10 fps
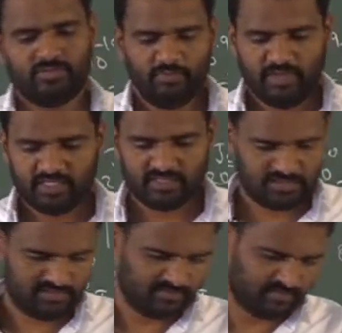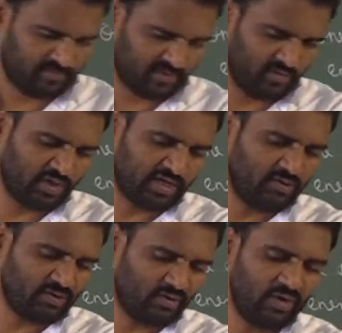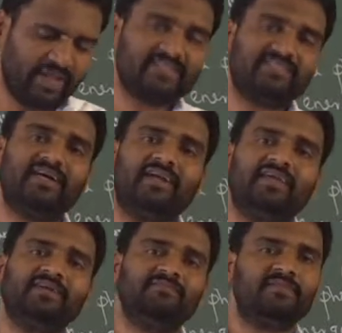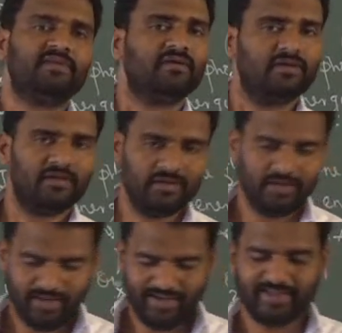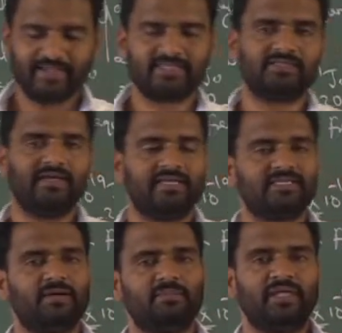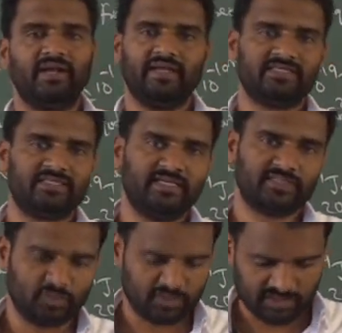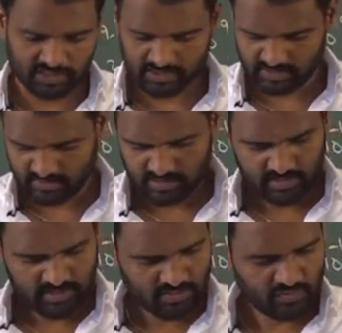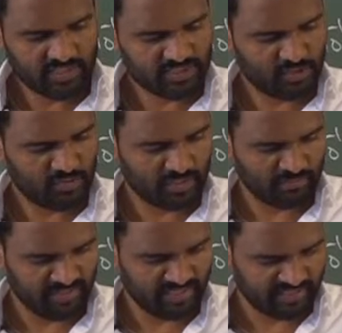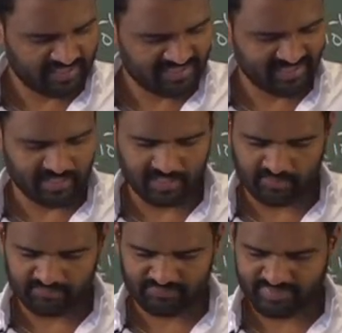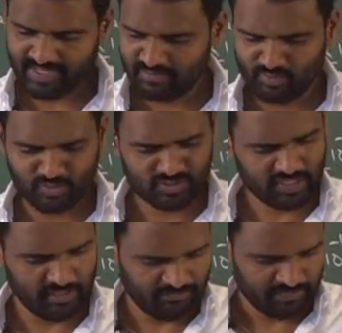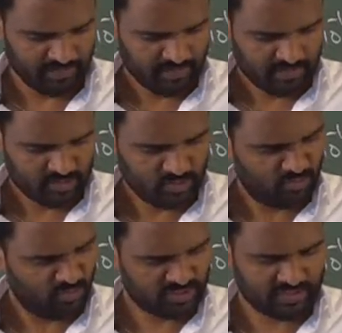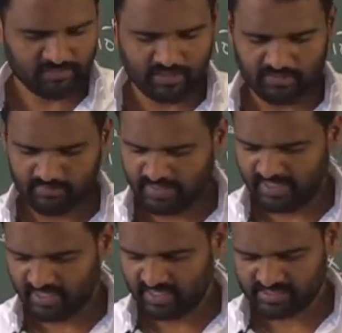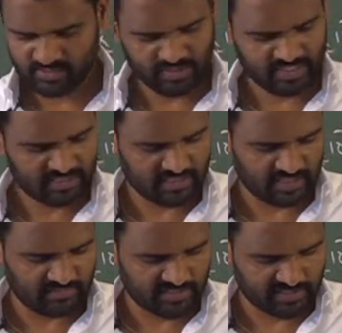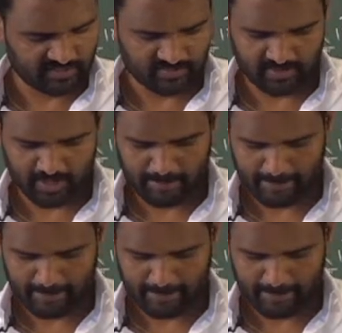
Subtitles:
please work out all NCERT in text, exemplar and exercise questions. Once you complete NCERT, then mostly, so most of the materials you can solve it, okay.